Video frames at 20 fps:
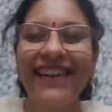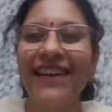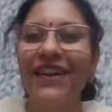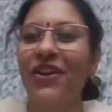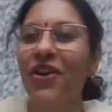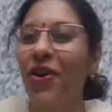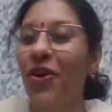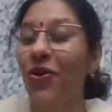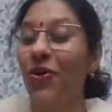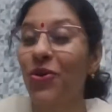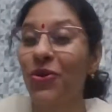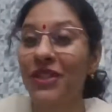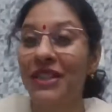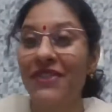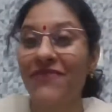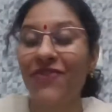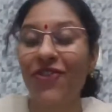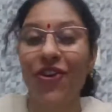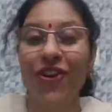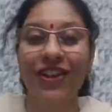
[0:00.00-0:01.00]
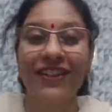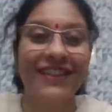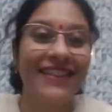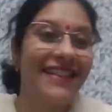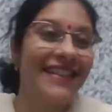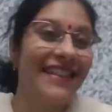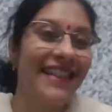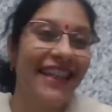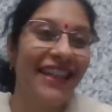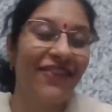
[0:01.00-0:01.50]
your host for
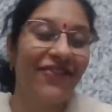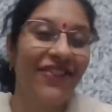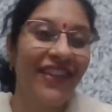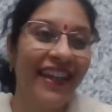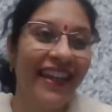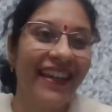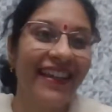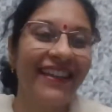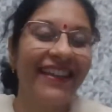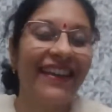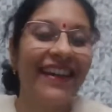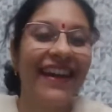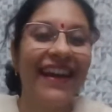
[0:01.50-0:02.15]
this evening,